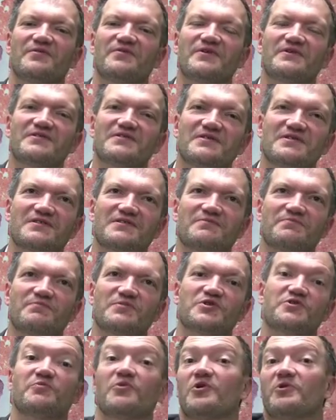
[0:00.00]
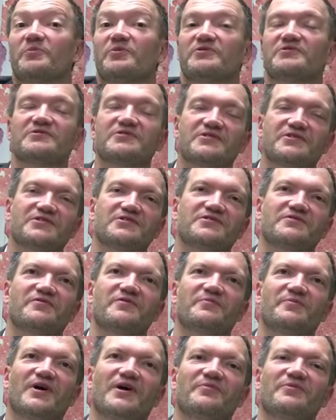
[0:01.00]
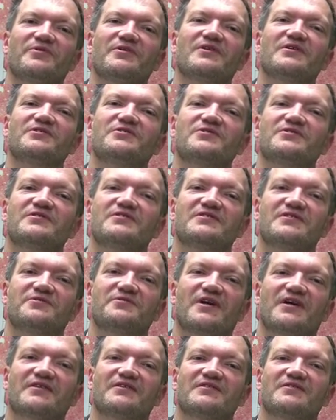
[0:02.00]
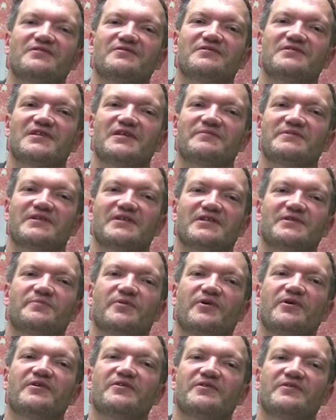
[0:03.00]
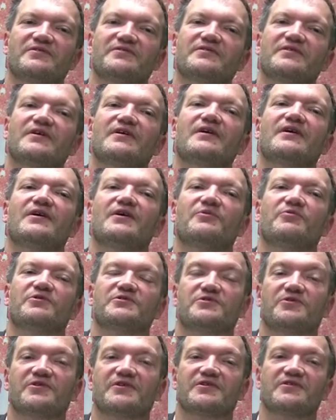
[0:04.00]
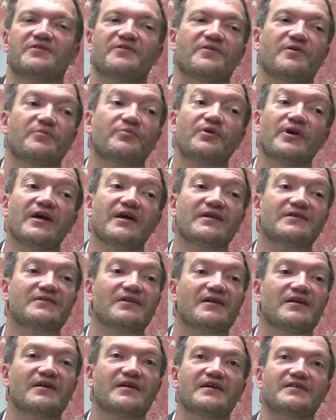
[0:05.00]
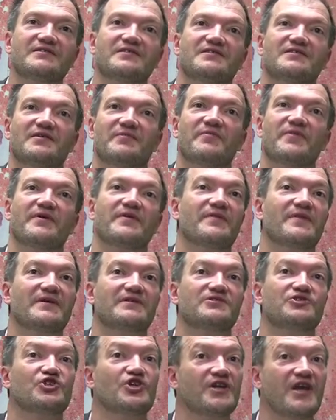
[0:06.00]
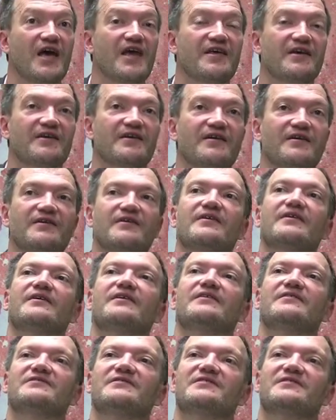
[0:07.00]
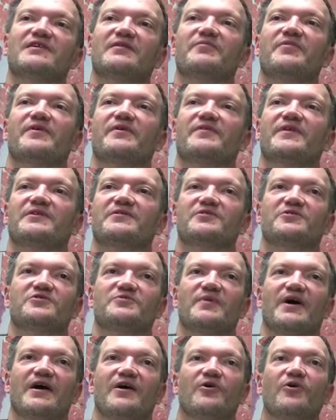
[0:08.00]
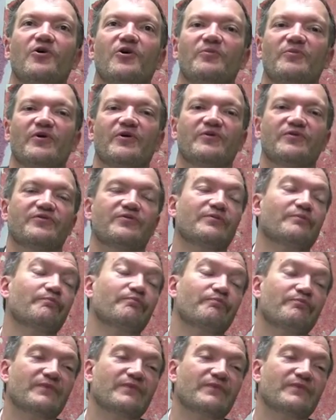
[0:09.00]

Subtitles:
this small percentage of the population is attracted to same-sex partners? What's going on in their brains? Is it something that's genetic? Is it something that's caused by hormones?